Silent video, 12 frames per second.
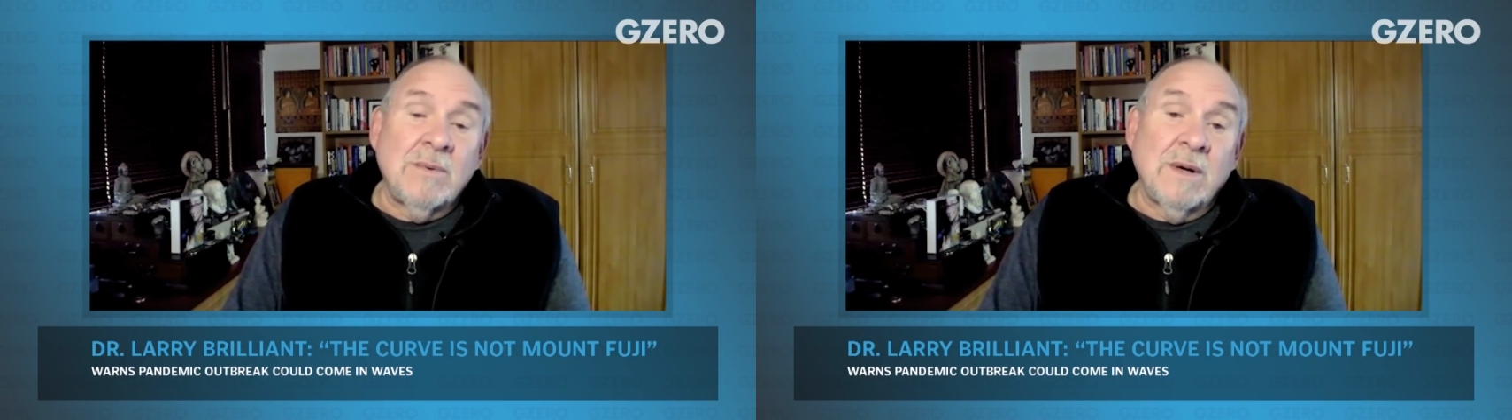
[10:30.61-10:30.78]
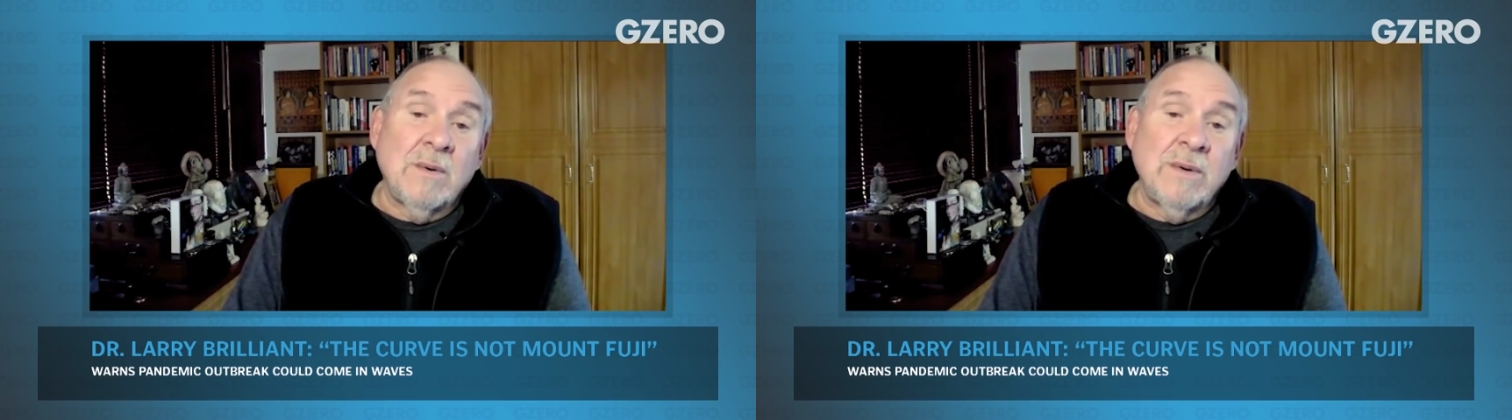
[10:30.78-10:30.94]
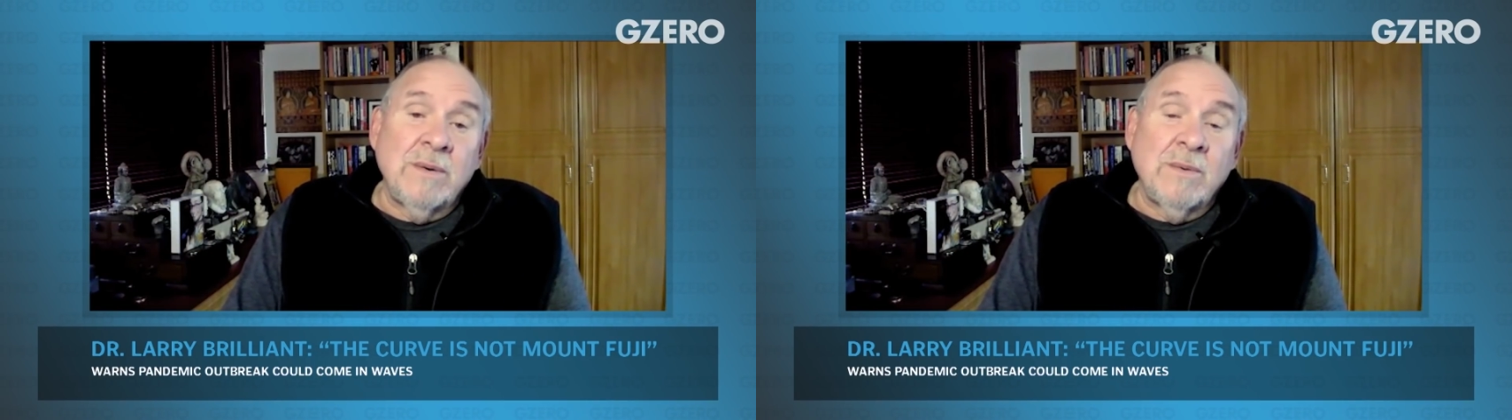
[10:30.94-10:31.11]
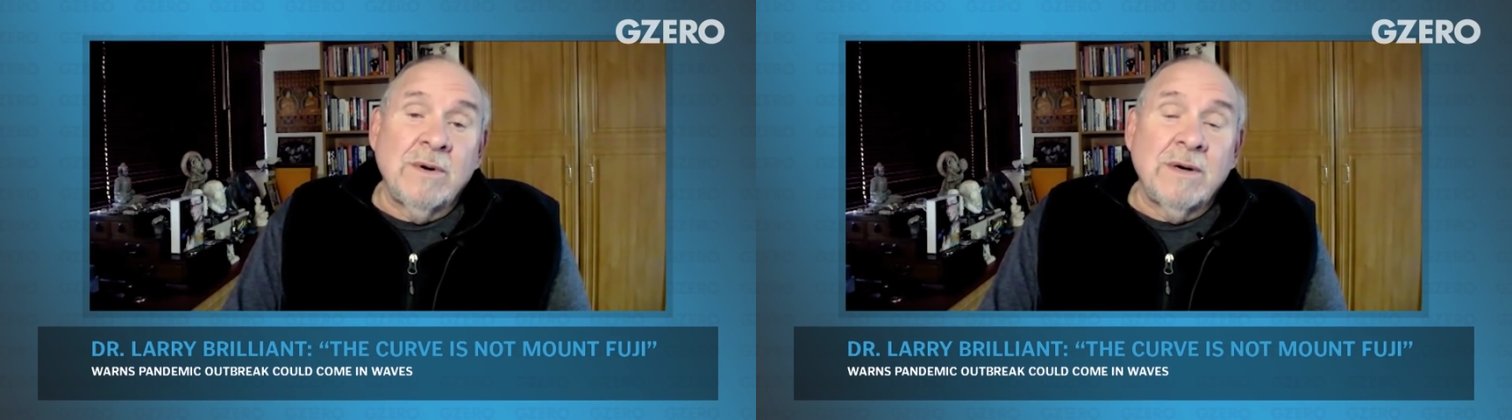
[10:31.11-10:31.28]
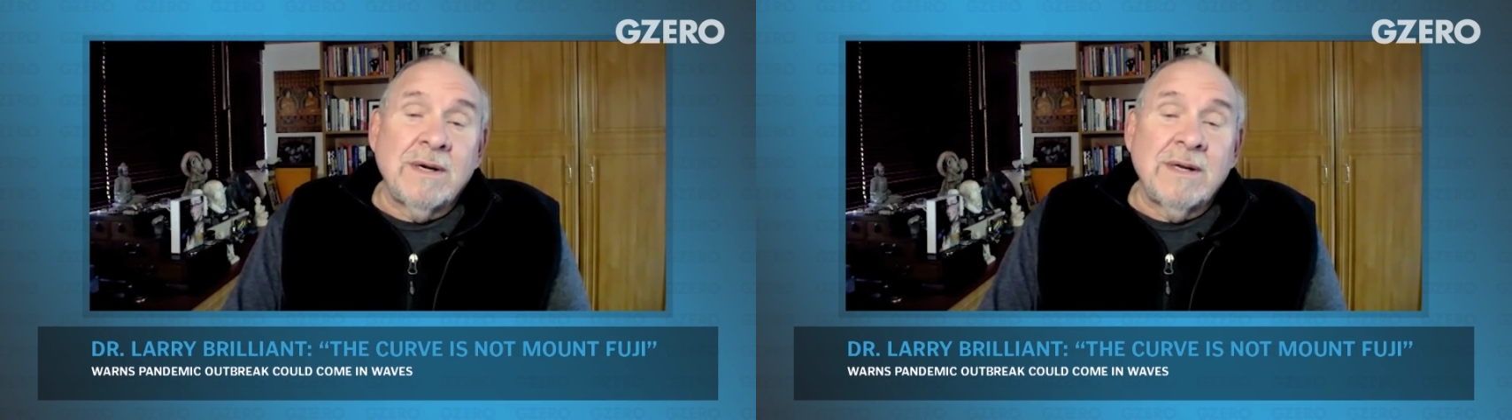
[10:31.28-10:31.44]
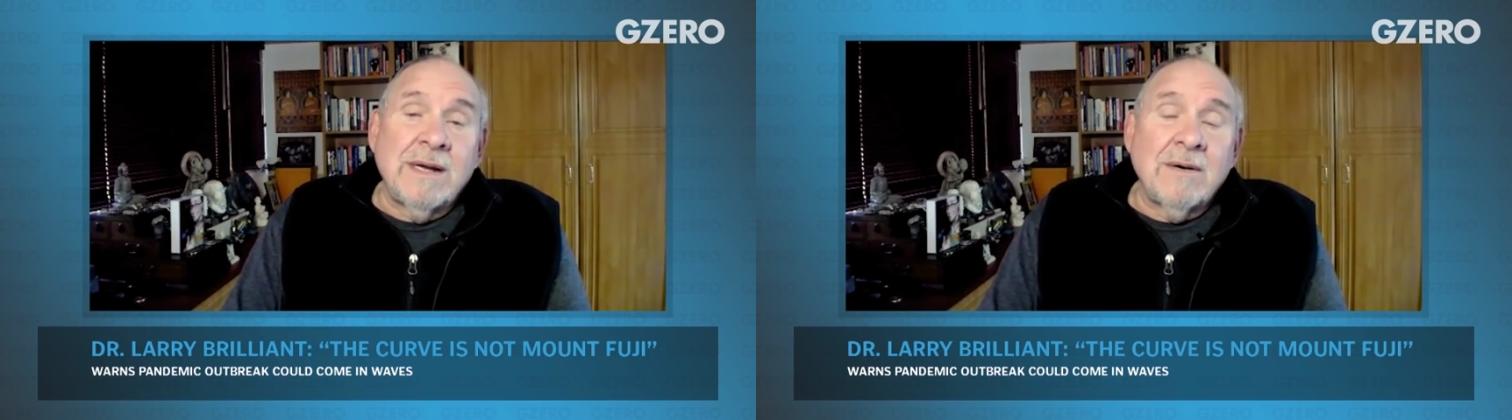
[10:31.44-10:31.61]
well we
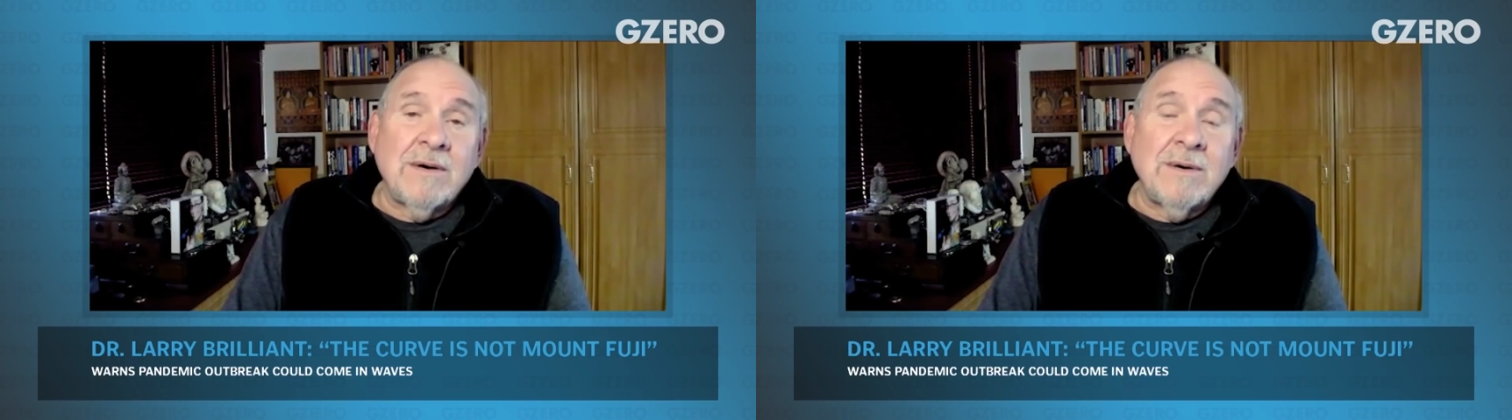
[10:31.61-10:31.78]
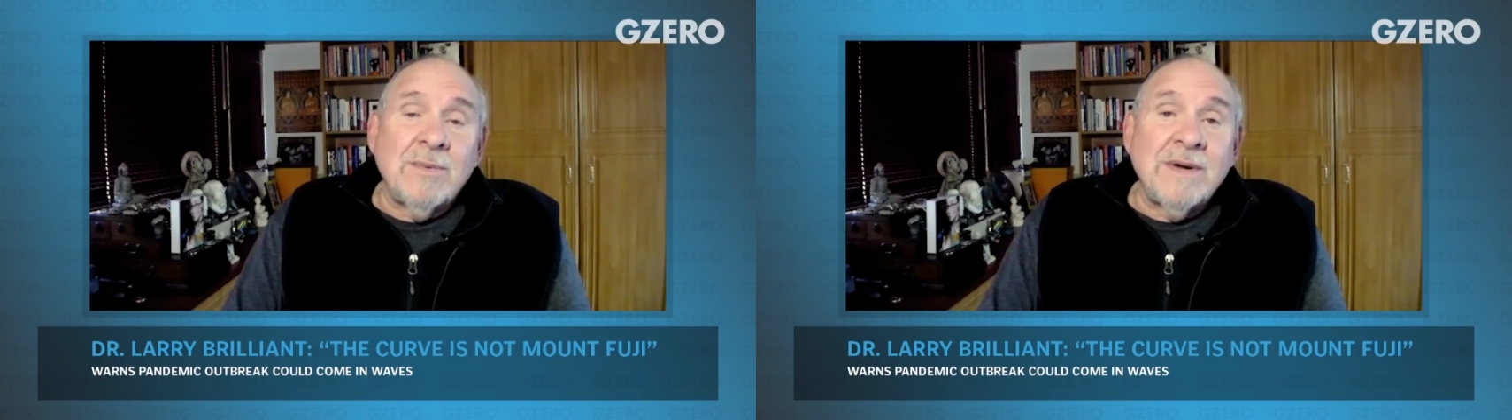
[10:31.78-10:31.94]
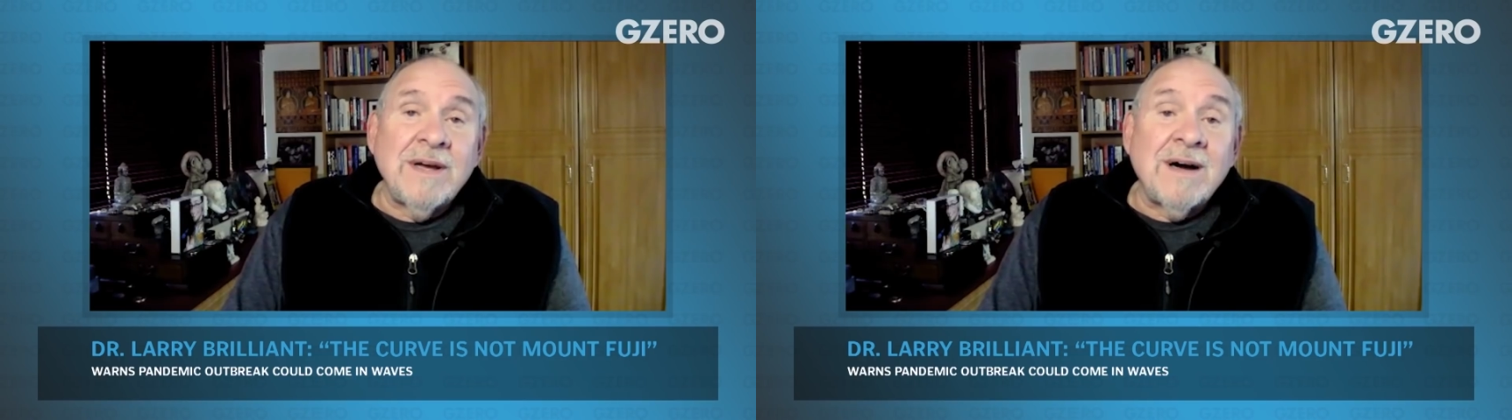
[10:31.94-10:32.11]
work and how good we